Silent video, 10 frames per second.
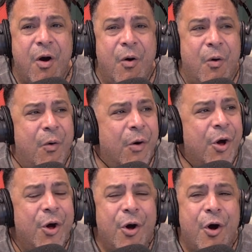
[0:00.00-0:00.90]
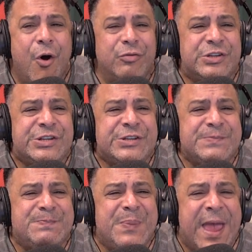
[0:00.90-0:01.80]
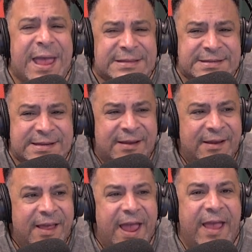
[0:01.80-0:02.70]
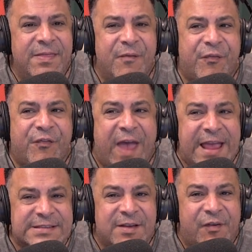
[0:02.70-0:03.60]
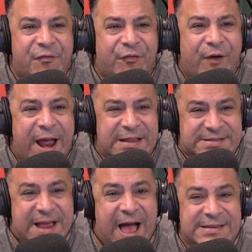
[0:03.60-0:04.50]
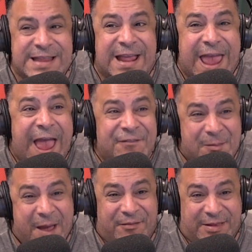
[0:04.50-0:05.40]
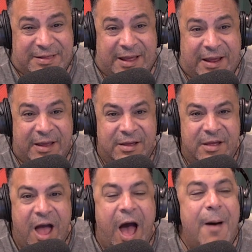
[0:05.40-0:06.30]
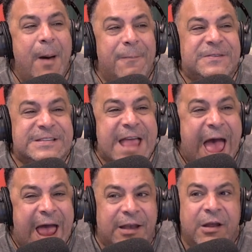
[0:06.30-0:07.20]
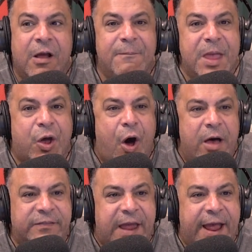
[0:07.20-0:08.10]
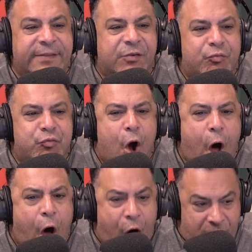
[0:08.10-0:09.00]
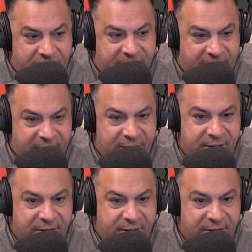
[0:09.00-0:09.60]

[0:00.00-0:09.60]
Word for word: Who Absolutely. who spit in the face of a franchise that gave him everything. I'm 100%. upset because it's wrong.